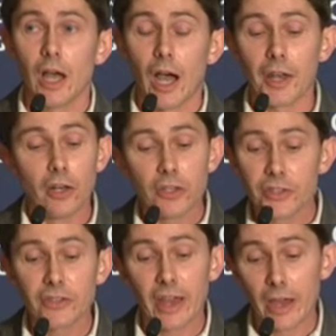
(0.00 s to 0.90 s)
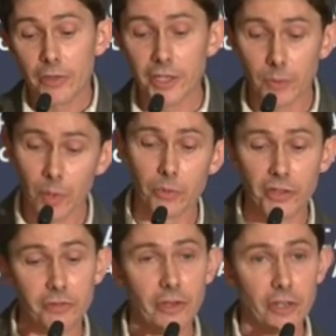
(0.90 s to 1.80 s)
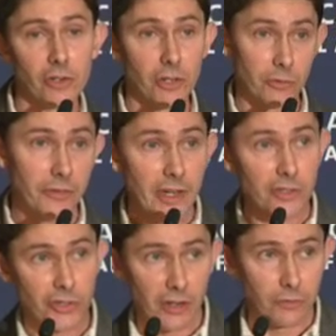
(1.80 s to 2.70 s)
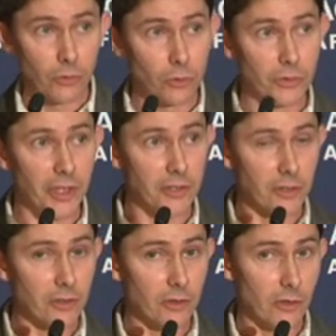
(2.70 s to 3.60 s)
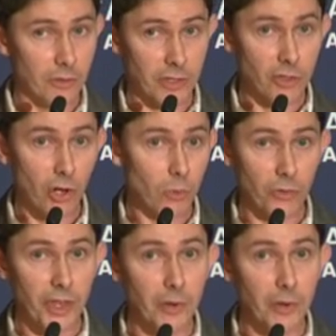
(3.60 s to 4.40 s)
And I looked into how they'd come up with this figure, and it was fairly straightforward. They'd got what they